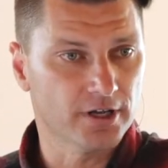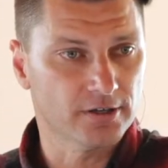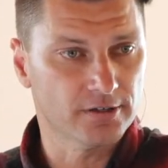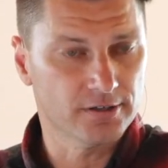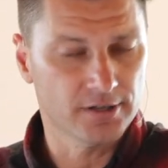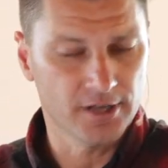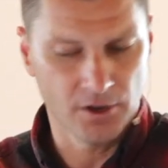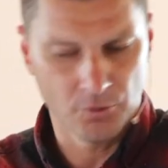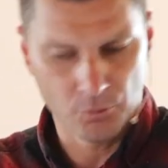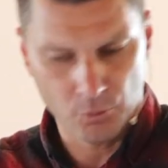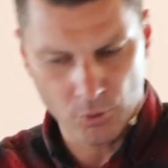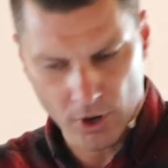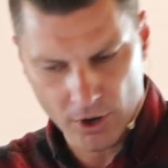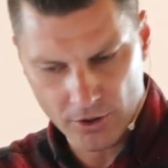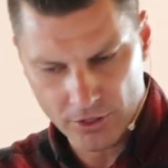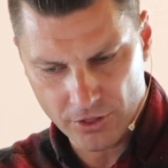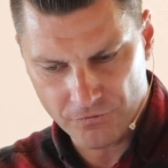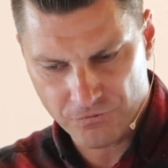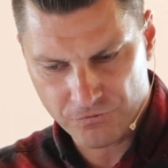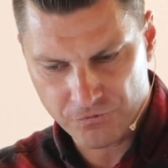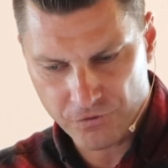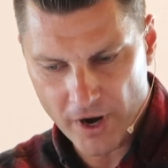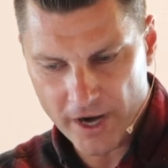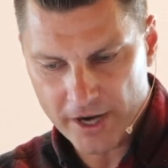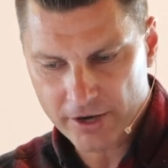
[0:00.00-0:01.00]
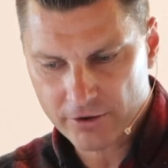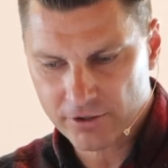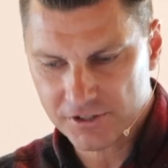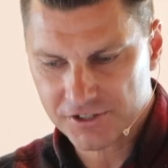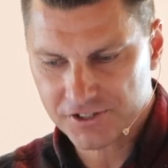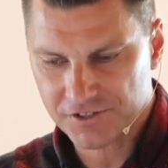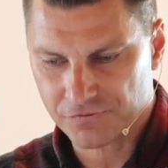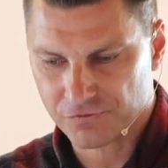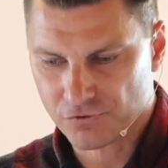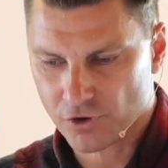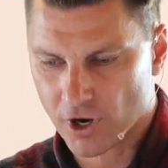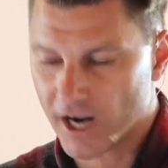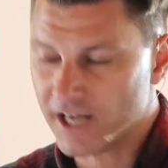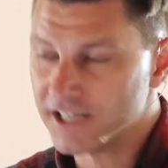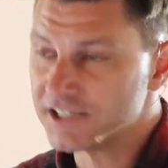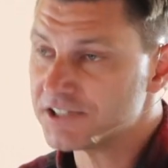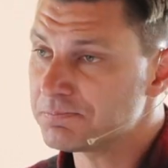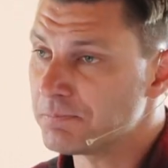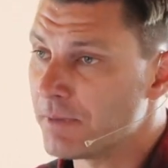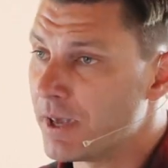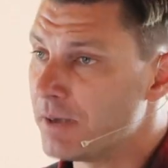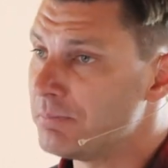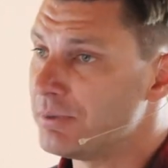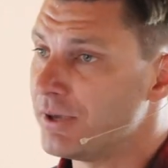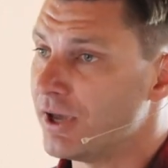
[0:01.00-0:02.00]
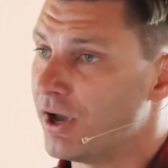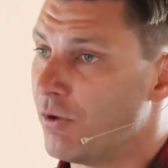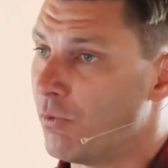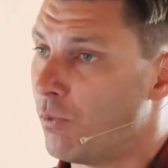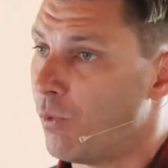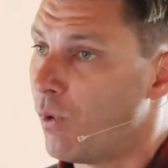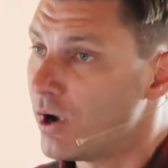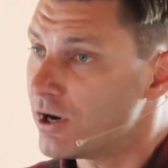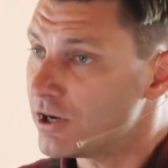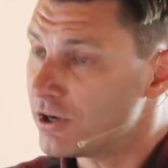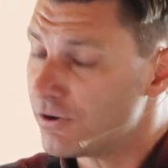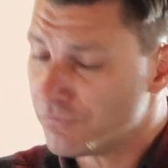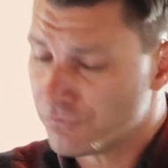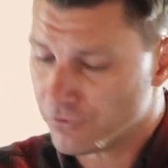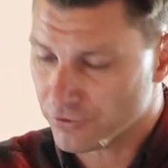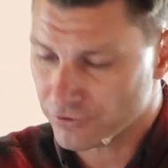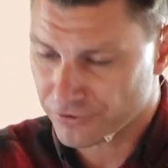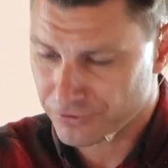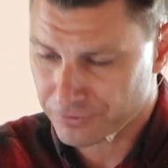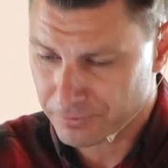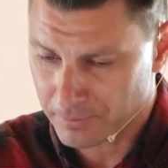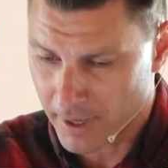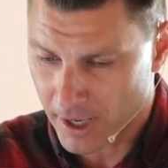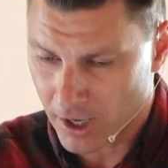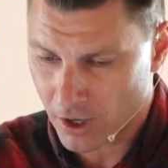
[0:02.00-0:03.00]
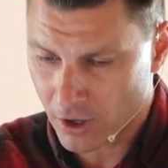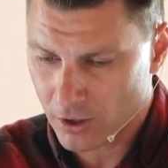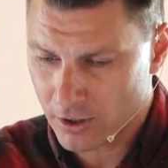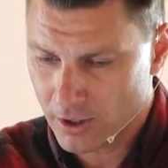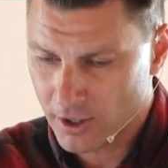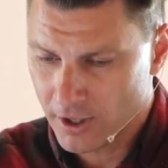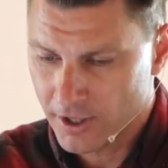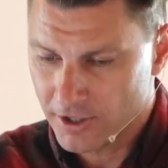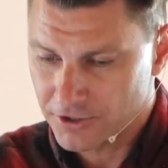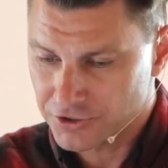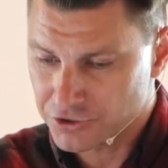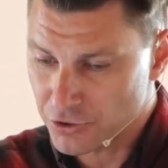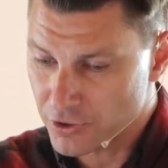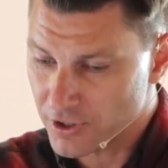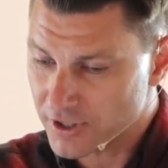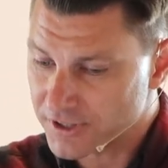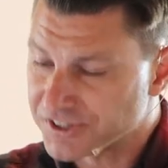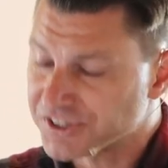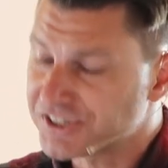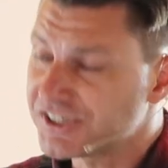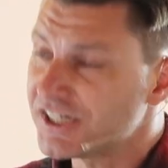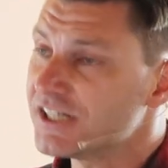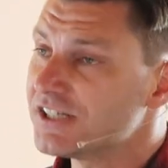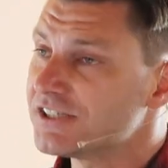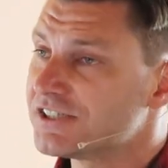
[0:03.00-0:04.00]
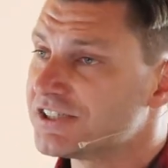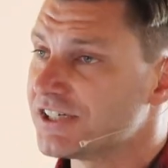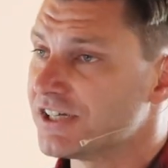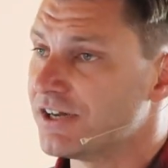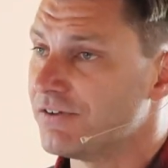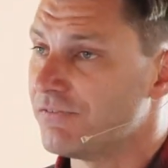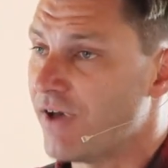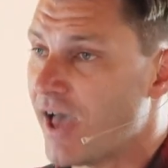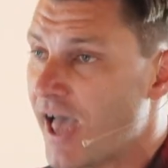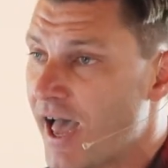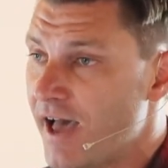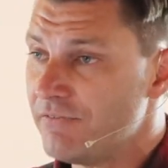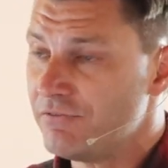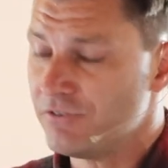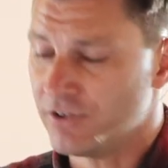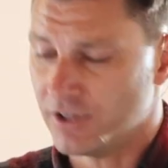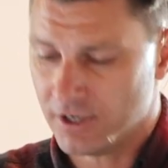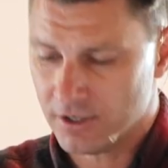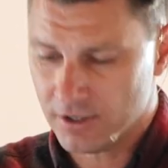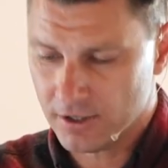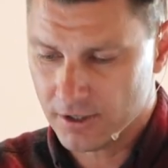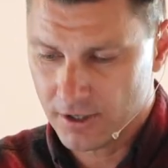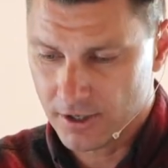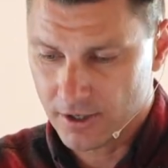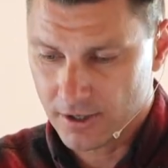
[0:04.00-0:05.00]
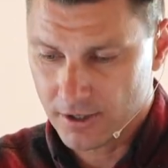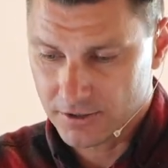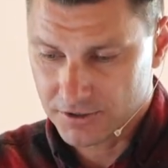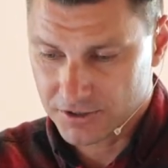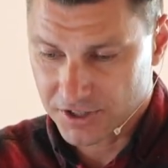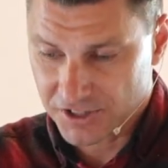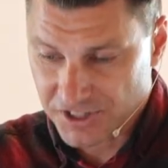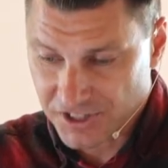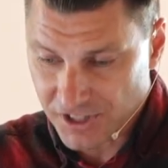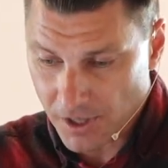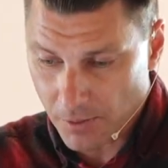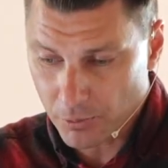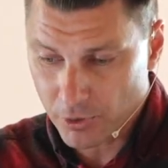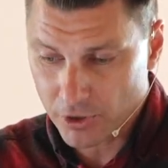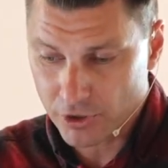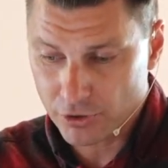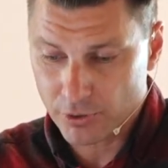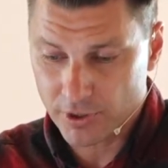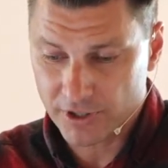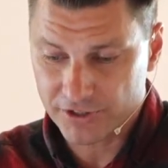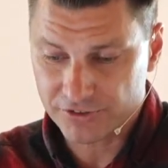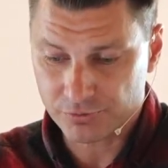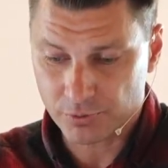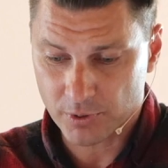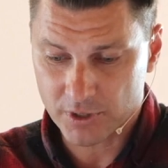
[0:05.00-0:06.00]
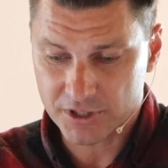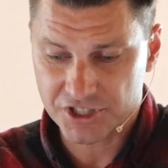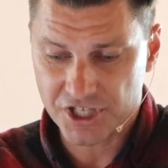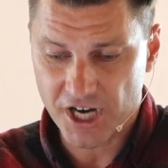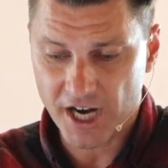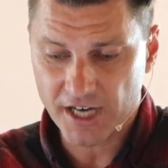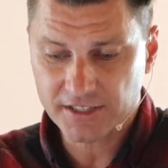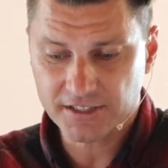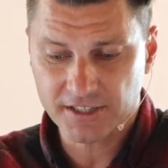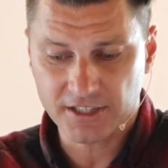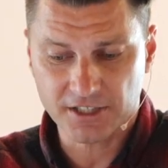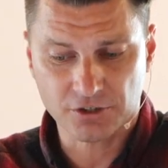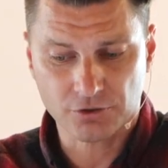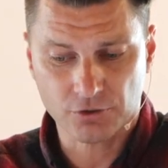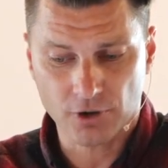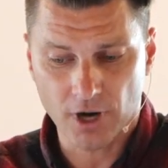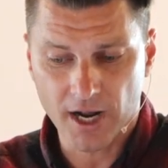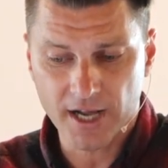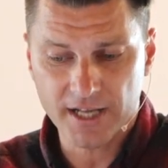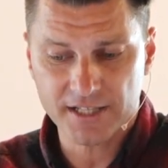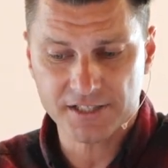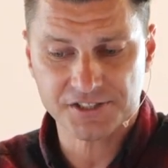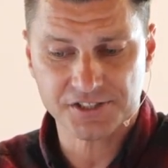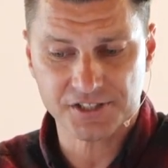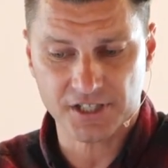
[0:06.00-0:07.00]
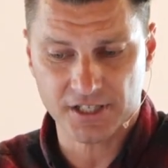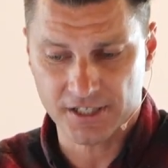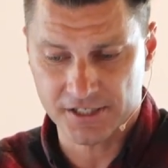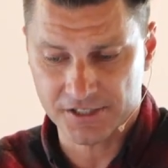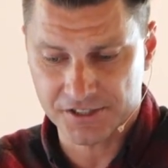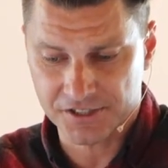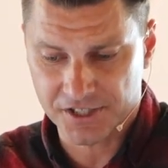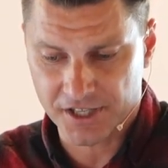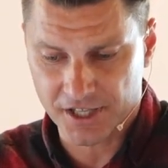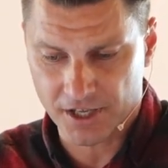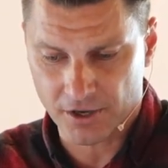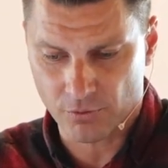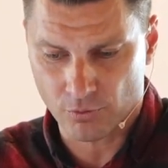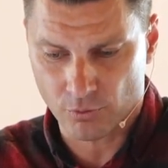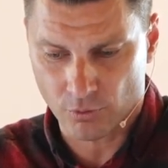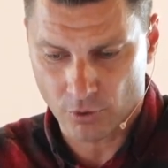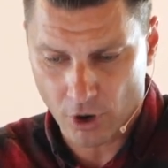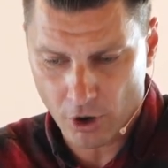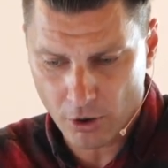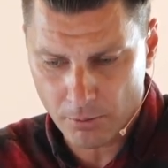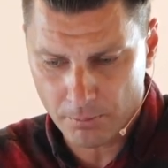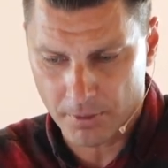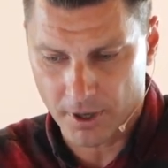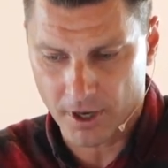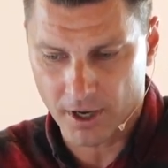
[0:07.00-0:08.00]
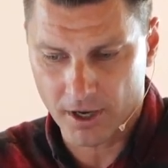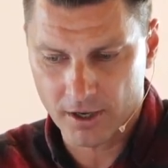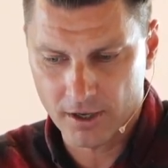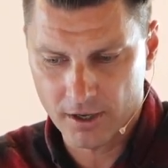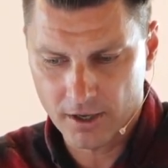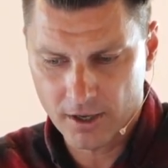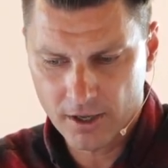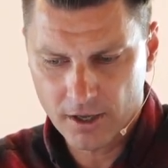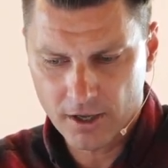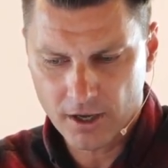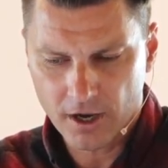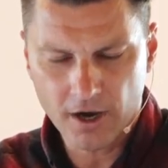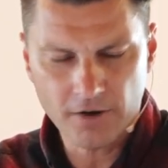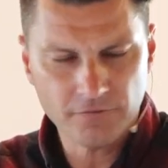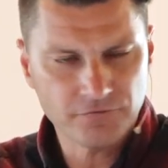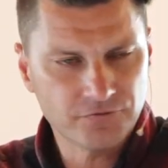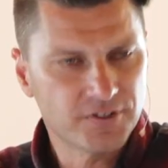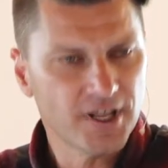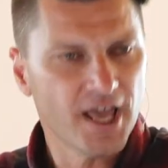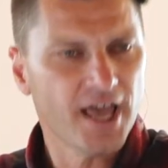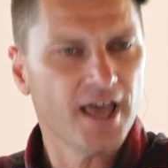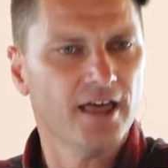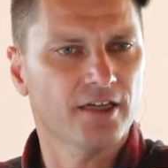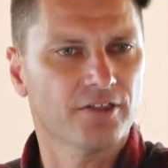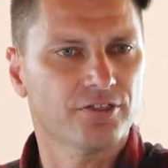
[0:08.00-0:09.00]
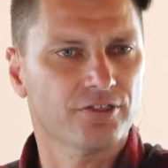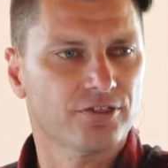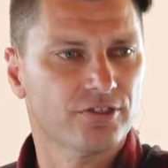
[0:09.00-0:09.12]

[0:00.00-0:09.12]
And while the fragrance of Christ may be a wonderful smell to the citizen of heaven, to someone who has rejected Christ, it is the aroma of death.